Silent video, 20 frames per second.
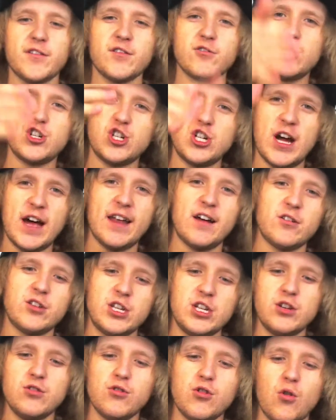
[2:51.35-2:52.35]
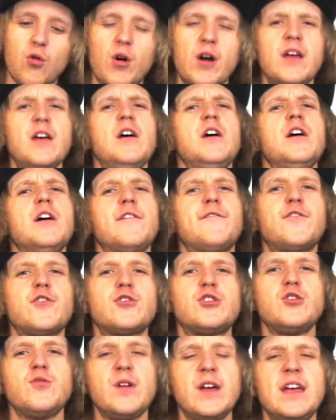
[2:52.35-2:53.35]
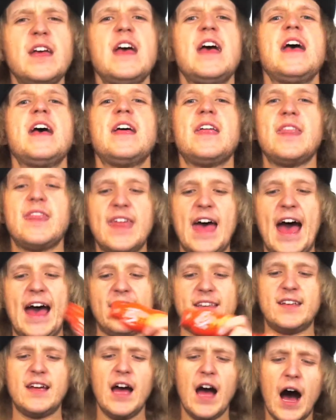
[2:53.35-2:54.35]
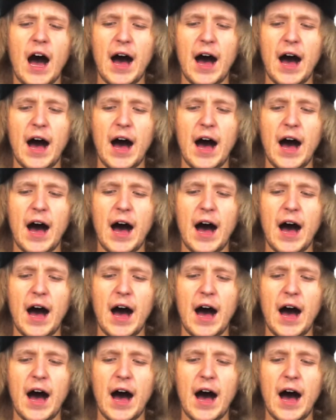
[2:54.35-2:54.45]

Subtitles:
So shout out to you, Koi, for doing that.